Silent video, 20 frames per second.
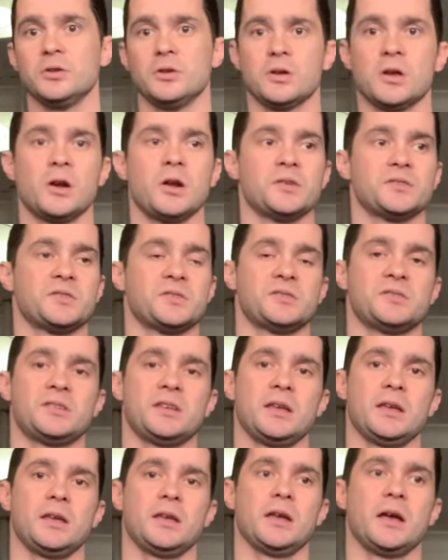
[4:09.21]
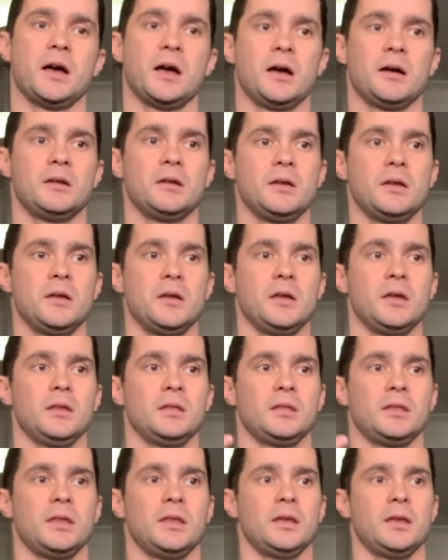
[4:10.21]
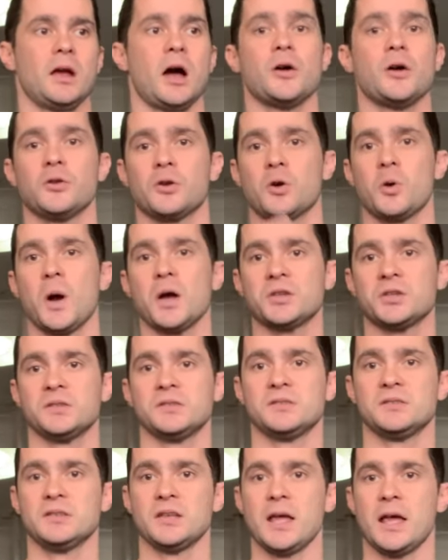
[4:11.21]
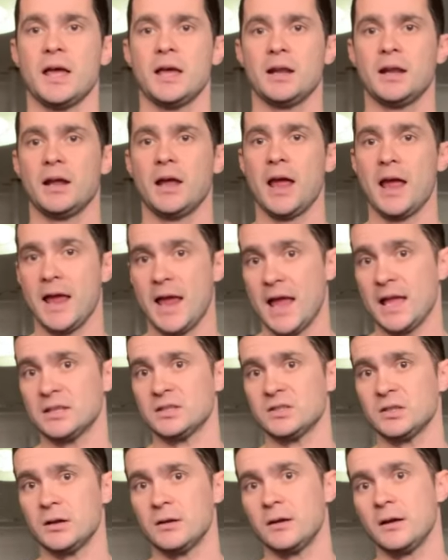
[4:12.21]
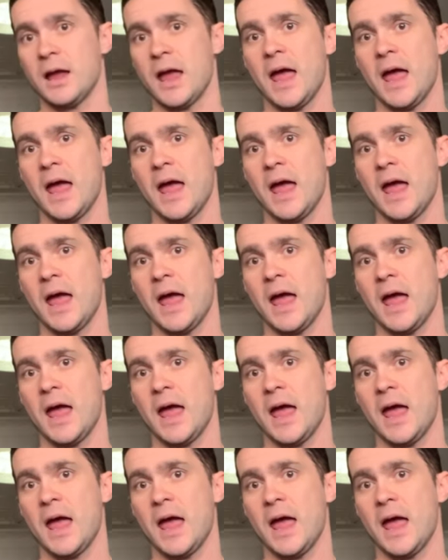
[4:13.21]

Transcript: You can also see the other questions that I answer,